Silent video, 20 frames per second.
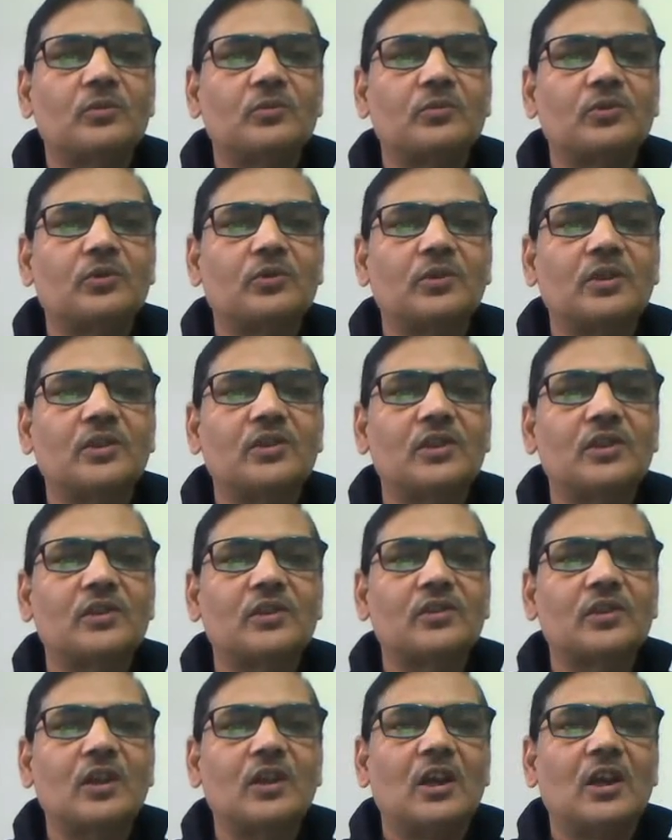So this is
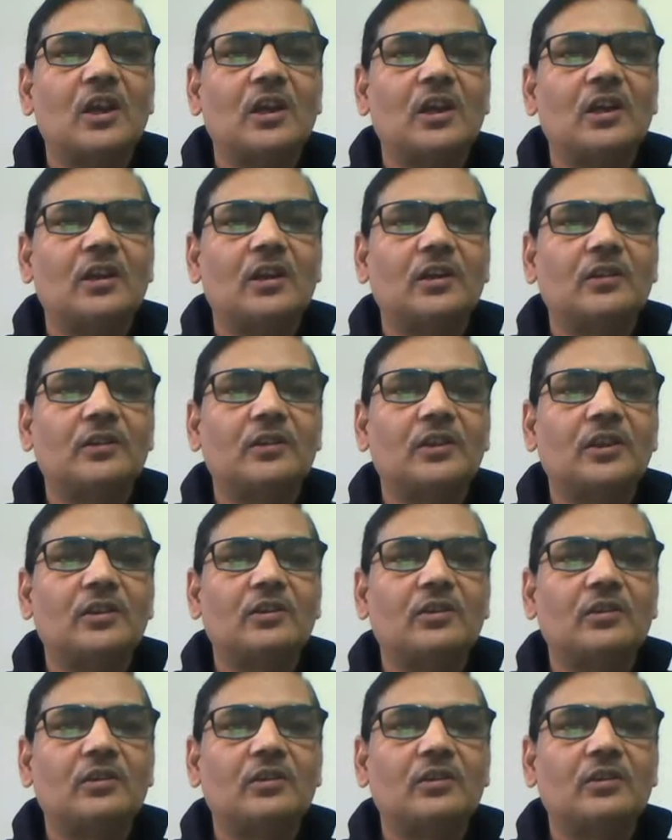the